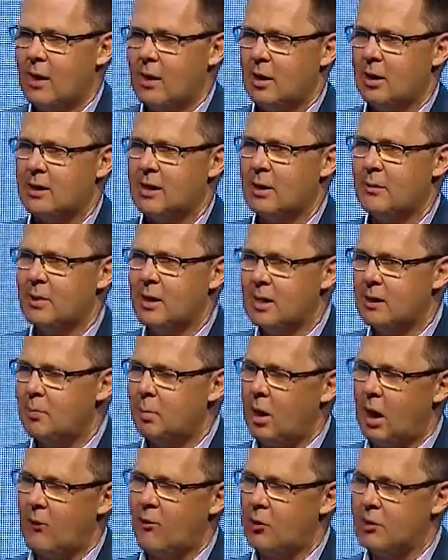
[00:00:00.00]
Some of these
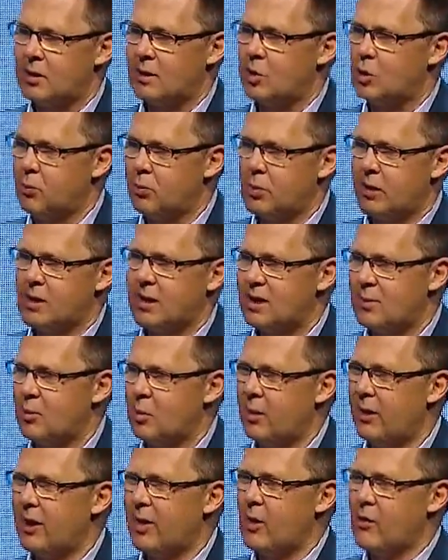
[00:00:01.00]
platforms are still pretty
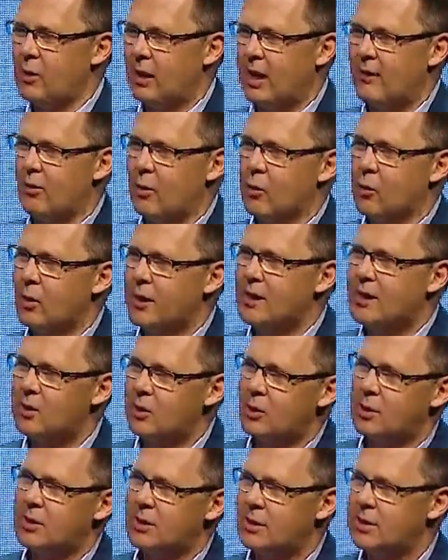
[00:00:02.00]
small. They don't really have the
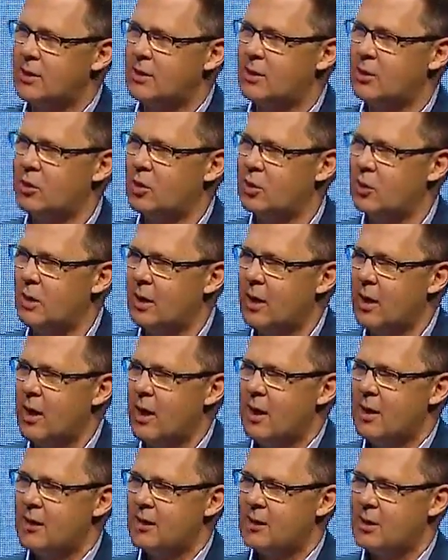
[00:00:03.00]
resources to do it.
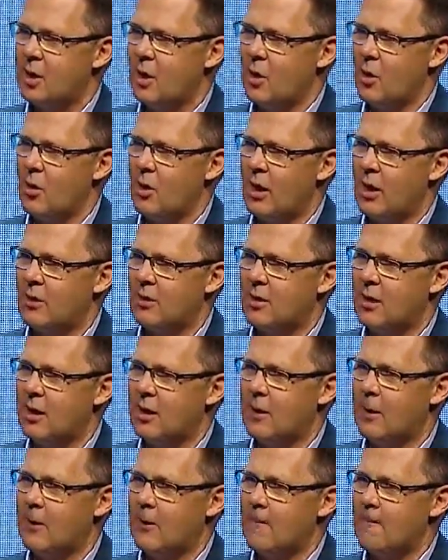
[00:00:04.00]
So I
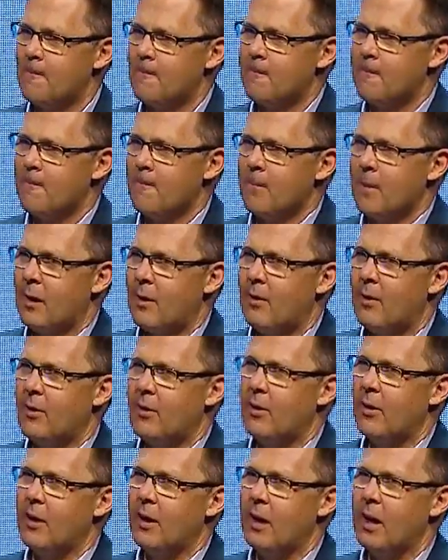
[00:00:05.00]
think
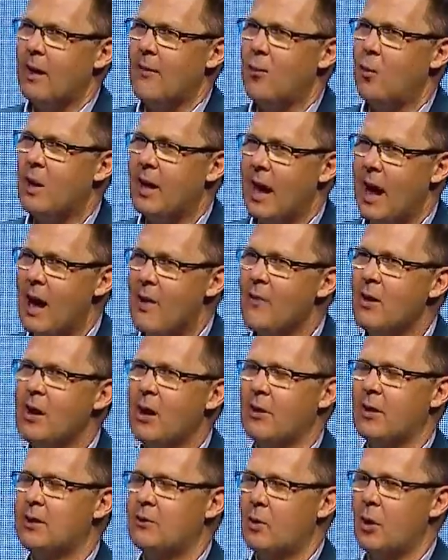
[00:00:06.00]
if we have
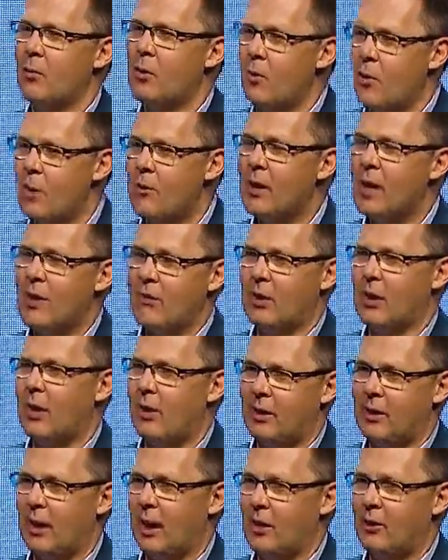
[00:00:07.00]
when we have
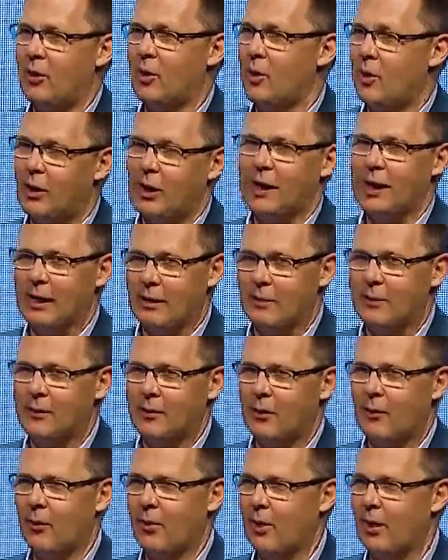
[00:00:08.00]
another downturn, not if,
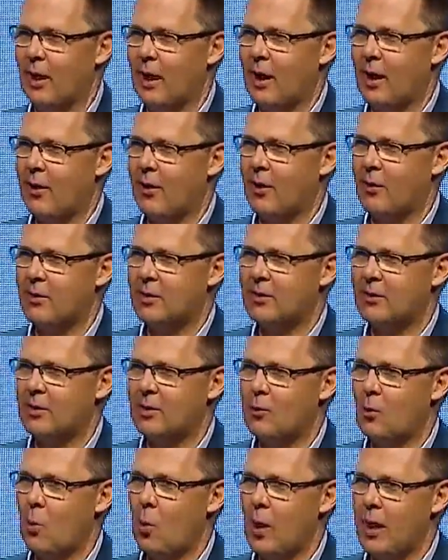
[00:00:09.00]

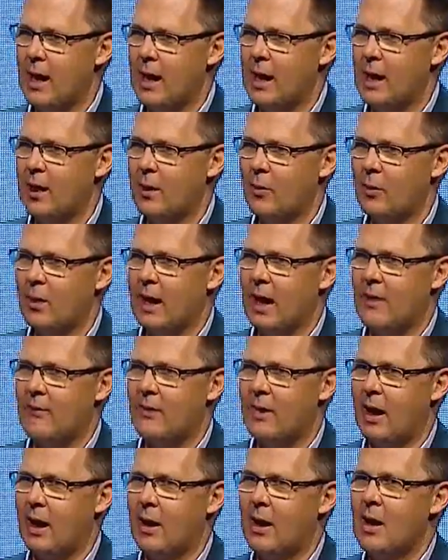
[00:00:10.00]
obviously when we have
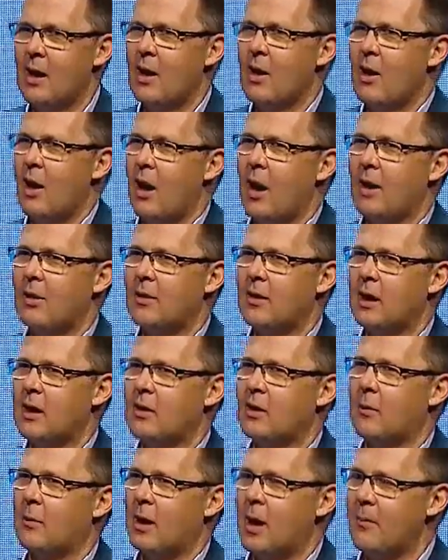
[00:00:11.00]
that, I think
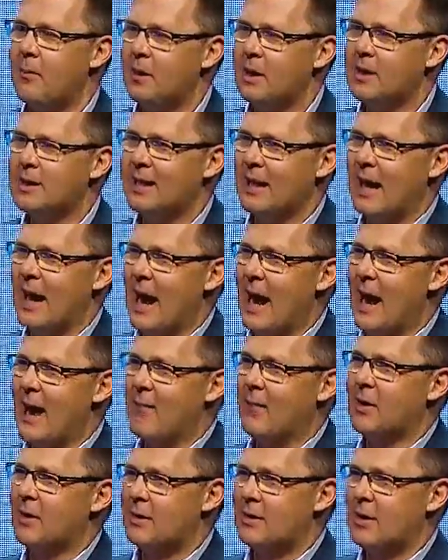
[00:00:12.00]
the companies that
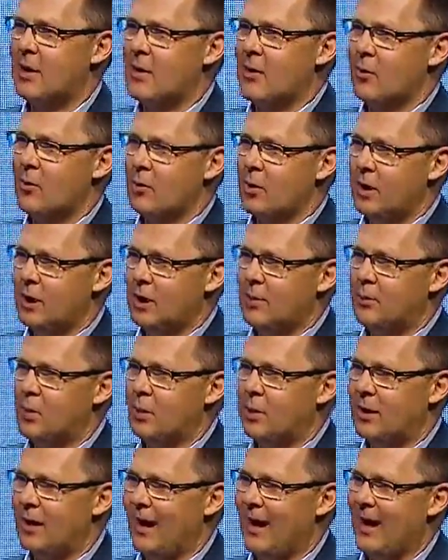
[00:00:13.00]
haven't really
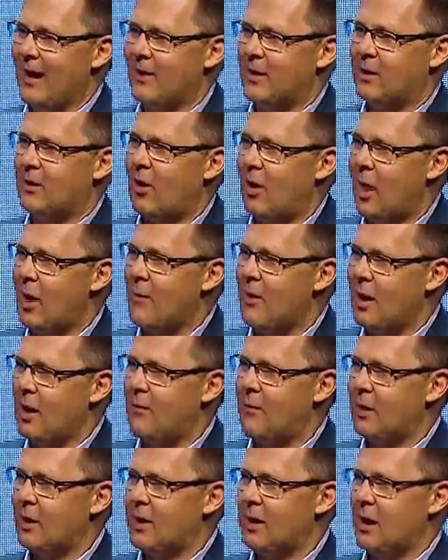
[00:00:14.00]
put the time and
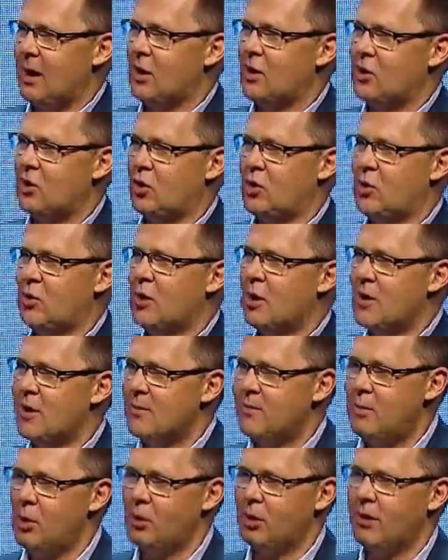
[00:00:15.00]
effort into
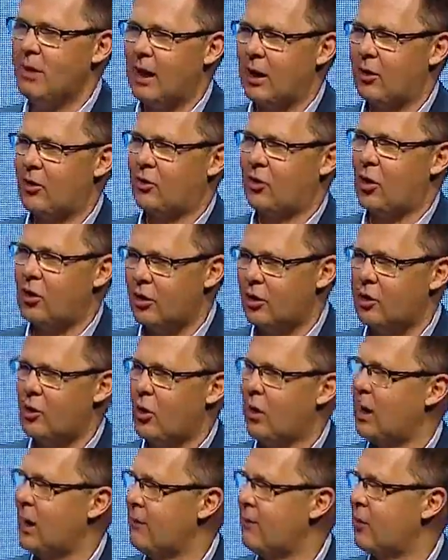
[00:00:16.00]
building that solid
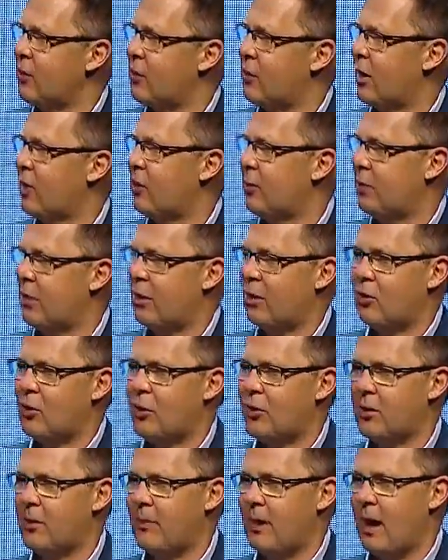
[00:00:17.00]
credit infrastructure, I
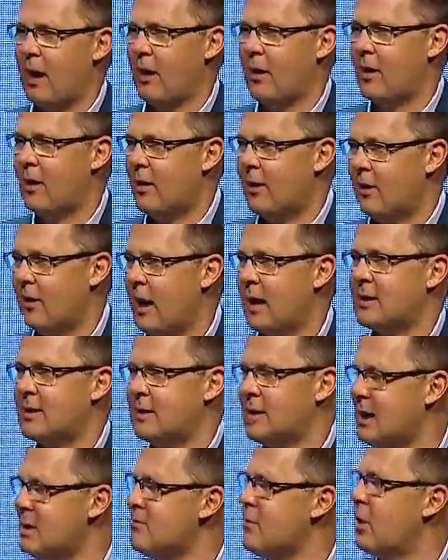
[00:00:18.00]
talked about that's
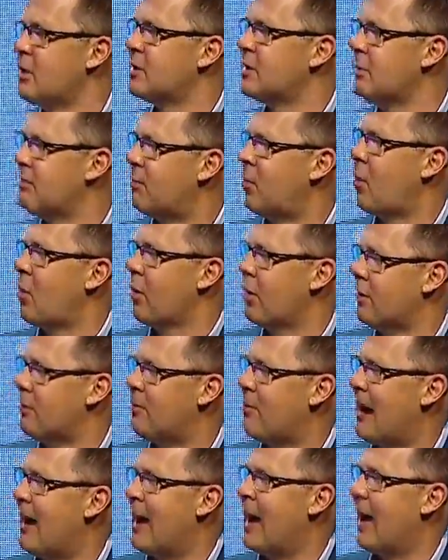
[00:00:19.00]
the most important
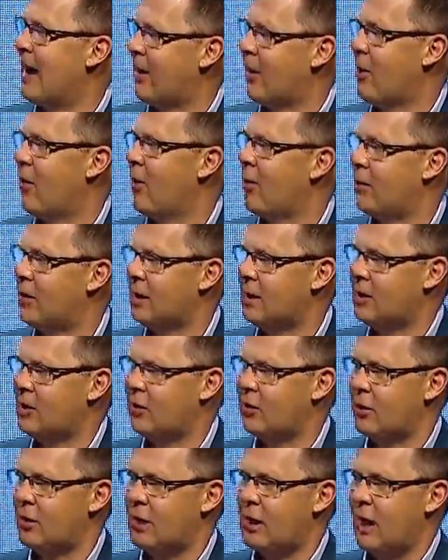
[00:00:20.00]
part of the
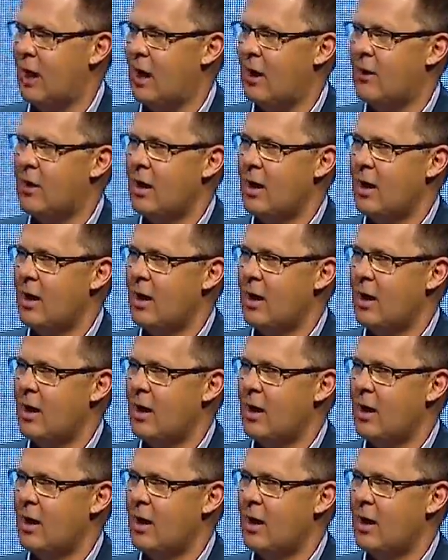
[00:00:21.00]
industry now,